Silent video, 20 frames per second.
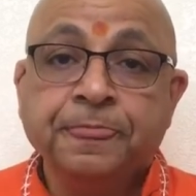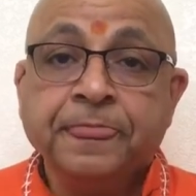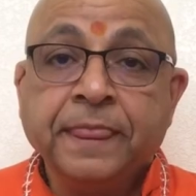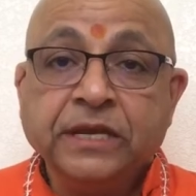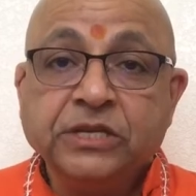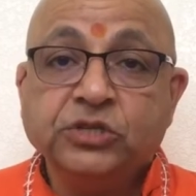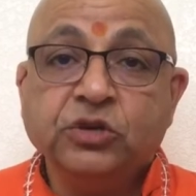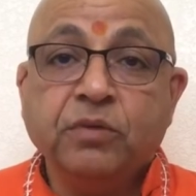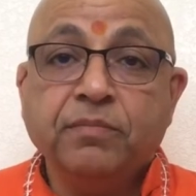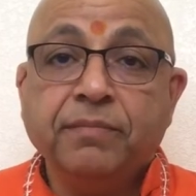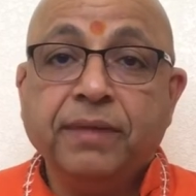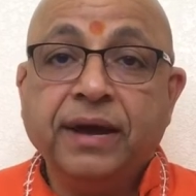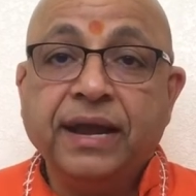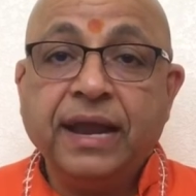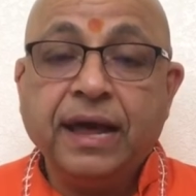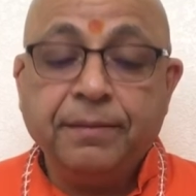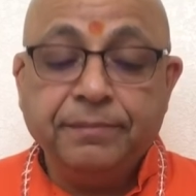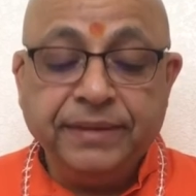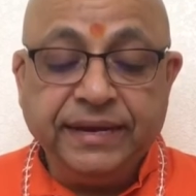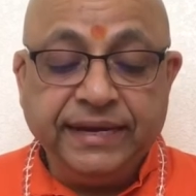So
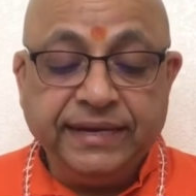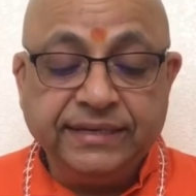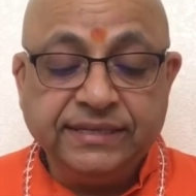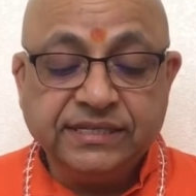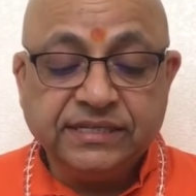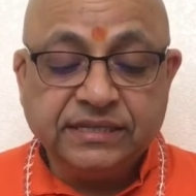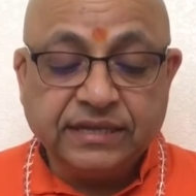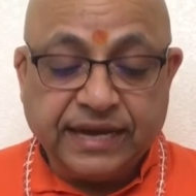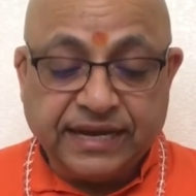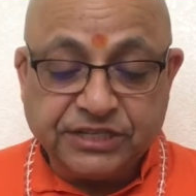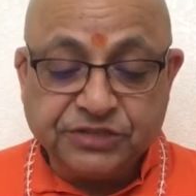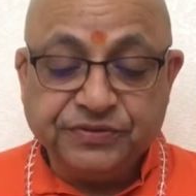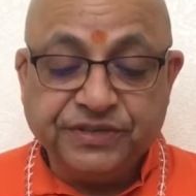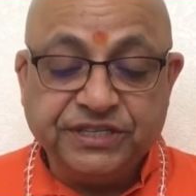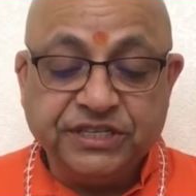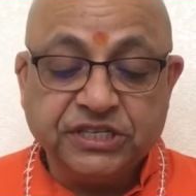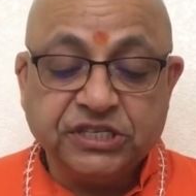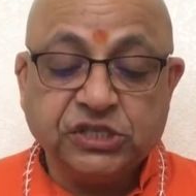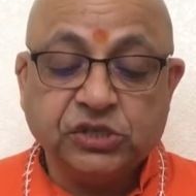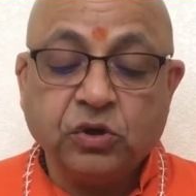mala means, as we
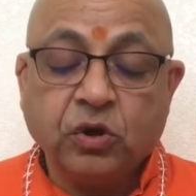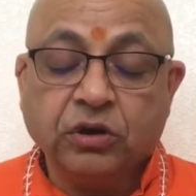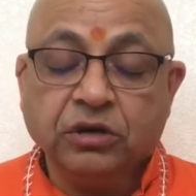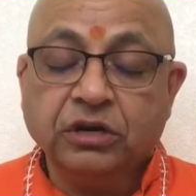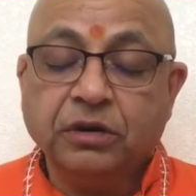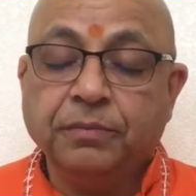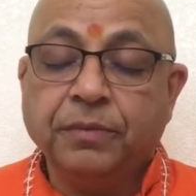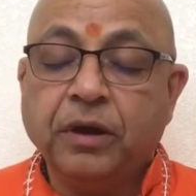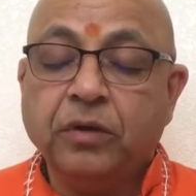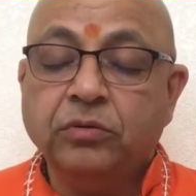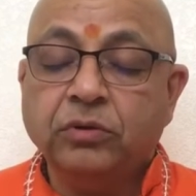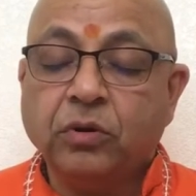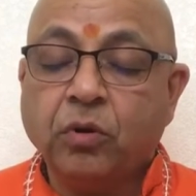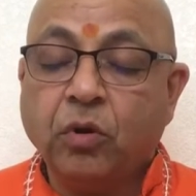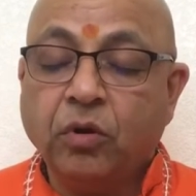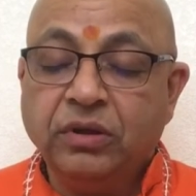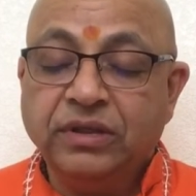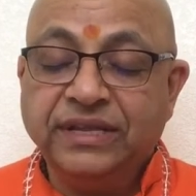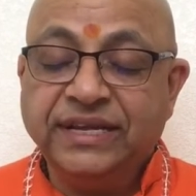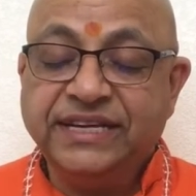just talked about,
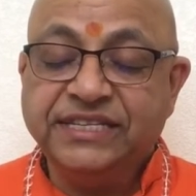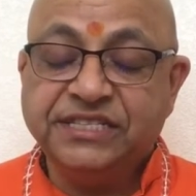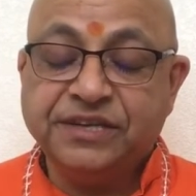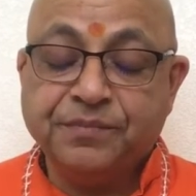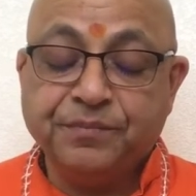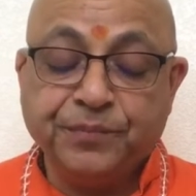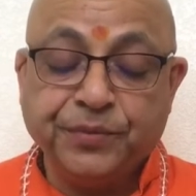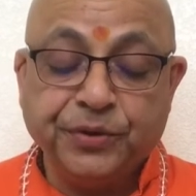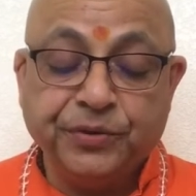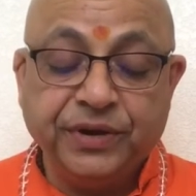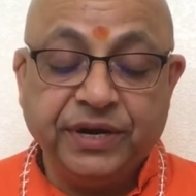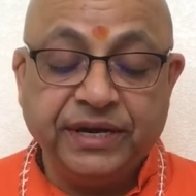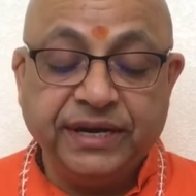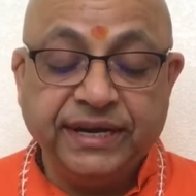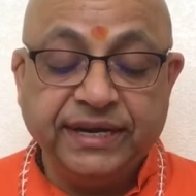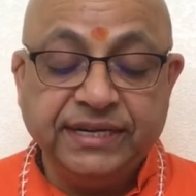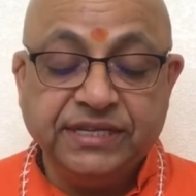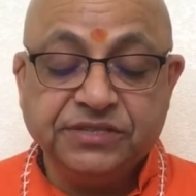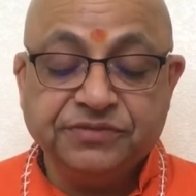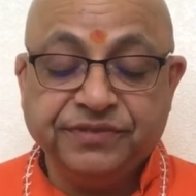all these
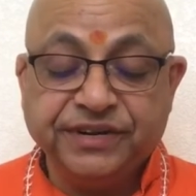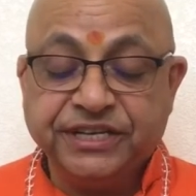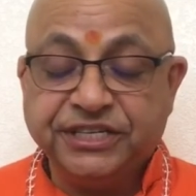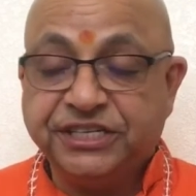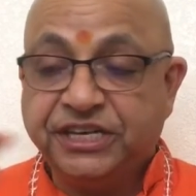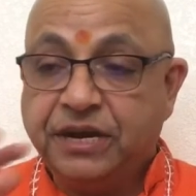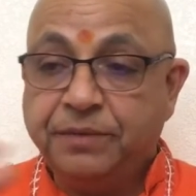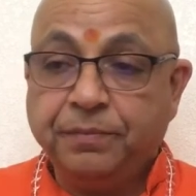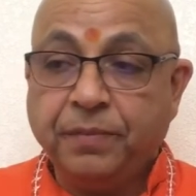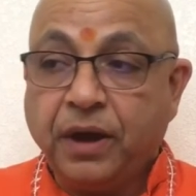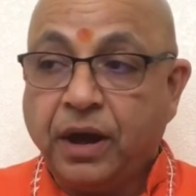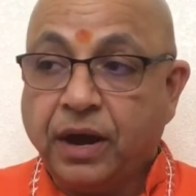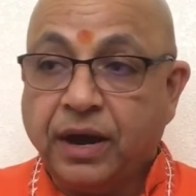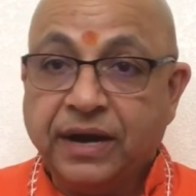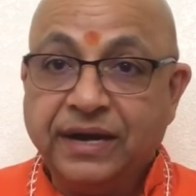impurities. Vikshepa are